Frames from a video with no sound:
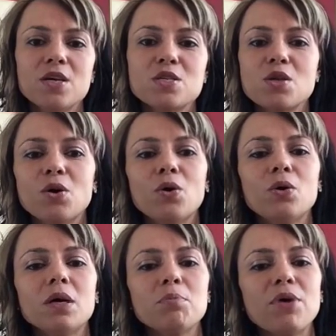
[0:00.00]

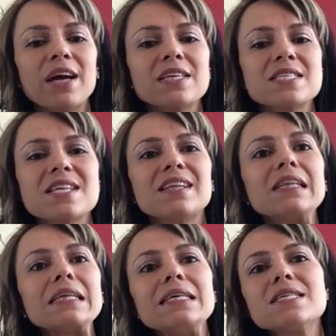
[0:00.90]
So practice at
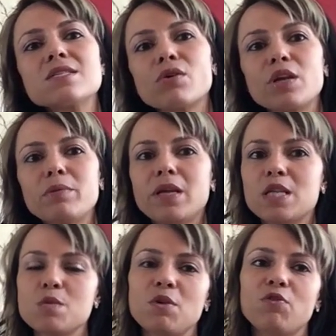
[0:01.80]
least 30
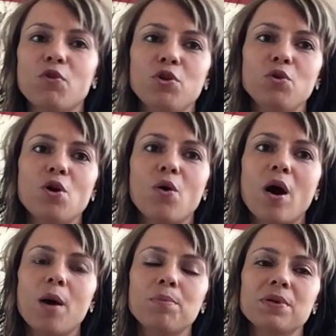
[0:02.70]
minutes before you go
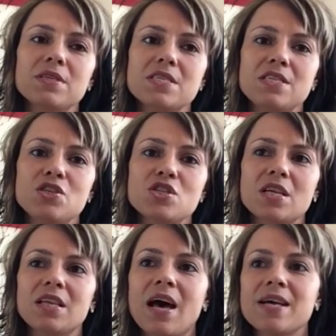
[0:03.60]
up to teach the
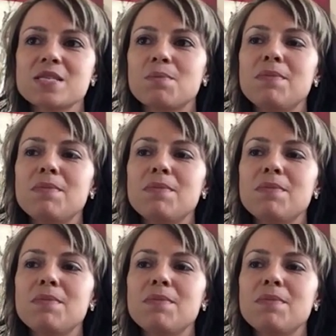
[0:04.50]
class.